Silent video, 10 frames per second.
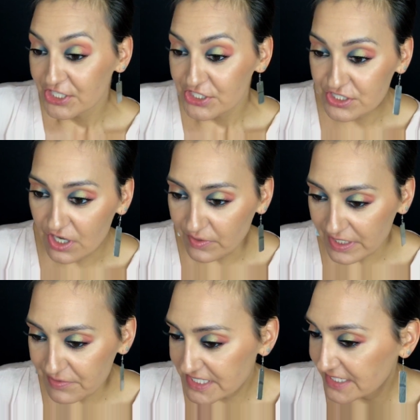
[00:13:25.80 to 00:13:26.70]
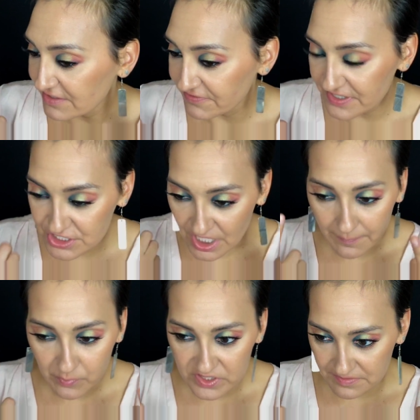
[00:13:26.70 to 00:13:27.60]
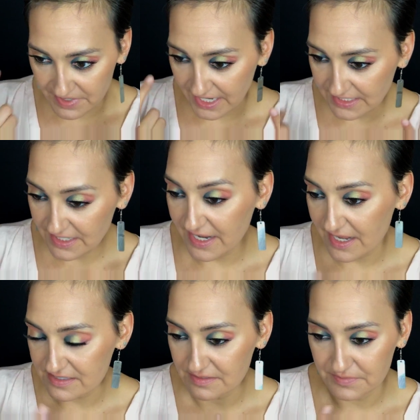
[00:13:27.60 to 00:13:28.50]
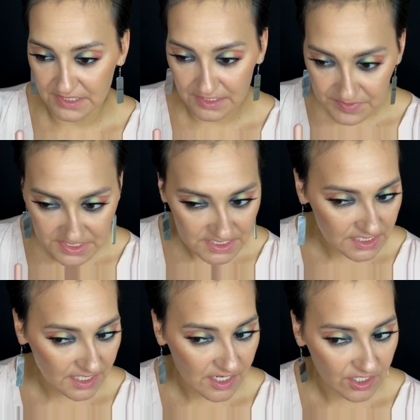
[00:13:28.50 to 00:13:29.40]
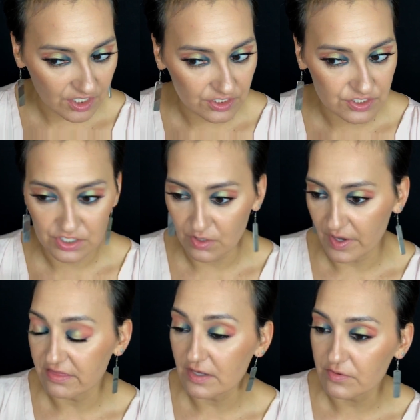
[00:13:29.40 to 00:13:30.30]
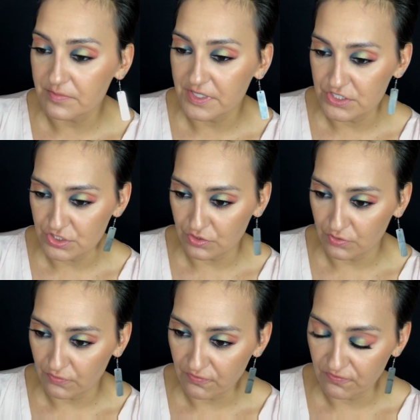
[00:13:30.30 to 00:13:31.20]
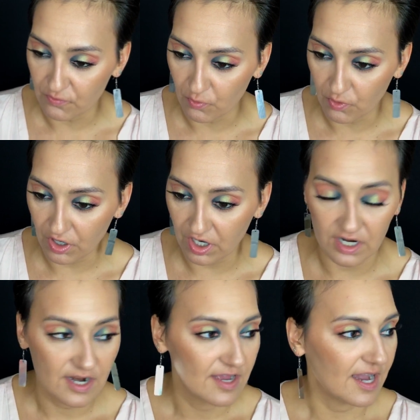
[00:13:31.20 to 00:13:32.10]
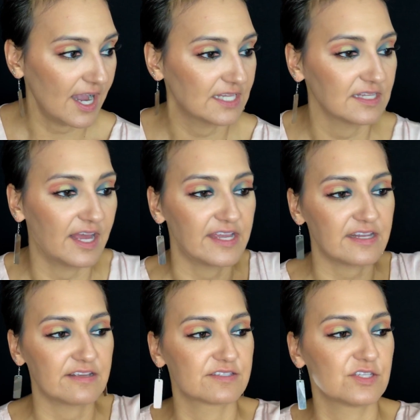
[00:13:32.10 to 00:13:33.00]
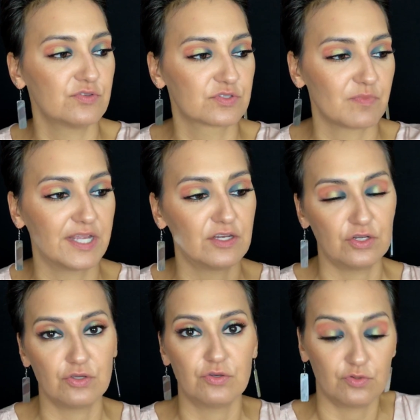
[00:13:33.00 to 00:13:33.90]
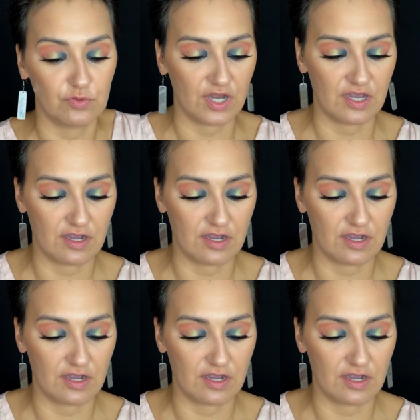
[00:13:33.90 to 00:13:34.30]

So anyways, I need to finish up with some highlight and some lipstick here. So I think what I'm gonna do for highlight is use my new